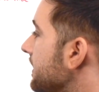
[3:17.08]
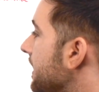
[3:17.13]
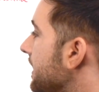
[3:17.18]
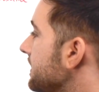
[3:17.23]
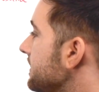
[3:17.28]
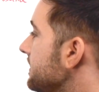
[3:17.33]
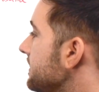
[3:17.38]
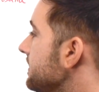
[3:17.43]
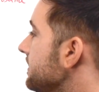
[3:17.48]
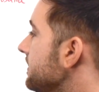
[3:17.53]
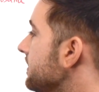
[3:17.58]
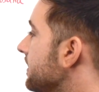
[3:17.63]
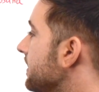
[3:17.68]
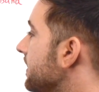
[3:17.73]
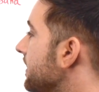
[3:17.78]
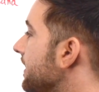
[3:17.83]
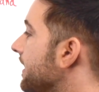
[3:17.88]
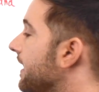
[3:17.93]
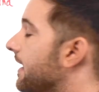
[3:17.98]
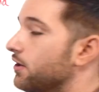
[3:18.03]
90,
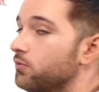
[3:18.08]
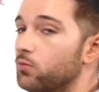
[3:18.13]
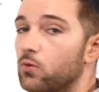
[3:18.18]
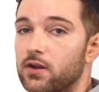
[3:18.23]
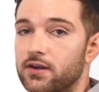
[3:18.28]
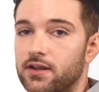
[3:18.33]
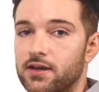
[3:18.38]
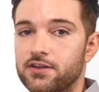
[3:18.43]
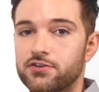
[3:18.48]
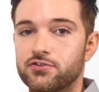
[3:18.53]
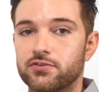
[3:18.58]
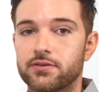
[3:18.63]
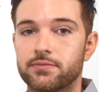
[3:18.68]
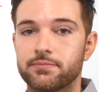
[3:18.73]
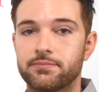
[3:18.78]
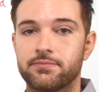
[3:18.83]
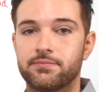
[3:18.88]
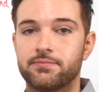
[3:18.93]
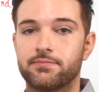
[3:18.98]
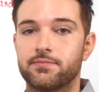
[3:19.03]
and 100.
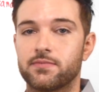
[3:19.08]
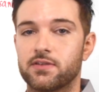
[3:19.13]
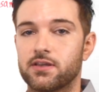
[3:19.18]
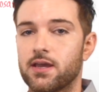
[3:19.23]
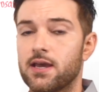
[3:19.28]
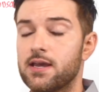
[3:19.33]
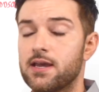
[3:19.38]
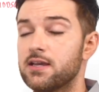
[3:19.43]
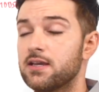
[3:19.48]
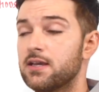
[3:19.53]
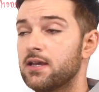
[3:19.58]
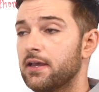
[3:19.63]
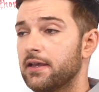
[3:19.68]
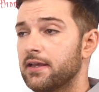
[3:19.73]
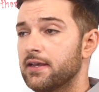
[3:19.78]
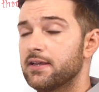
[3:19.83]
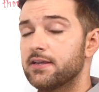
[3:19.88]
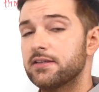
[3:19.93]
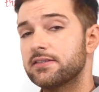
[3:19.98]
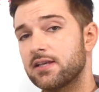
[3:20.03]
Okay?
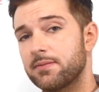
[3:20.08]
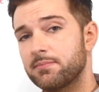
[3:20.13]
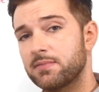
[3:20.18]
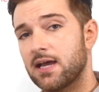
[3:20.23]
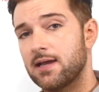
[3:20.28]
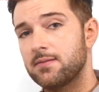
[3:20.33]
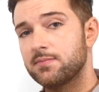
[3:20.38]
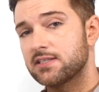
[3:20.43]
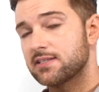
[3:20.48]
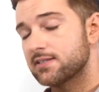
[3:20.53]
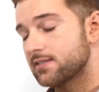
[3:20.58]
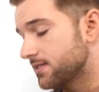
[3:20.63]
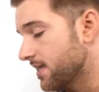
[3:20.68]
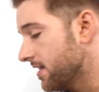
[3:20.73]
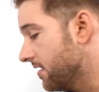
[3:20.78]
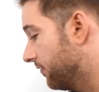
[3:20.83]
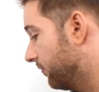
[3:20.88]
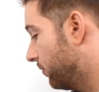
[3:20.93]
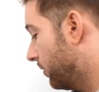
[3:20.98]
Sometimes instead of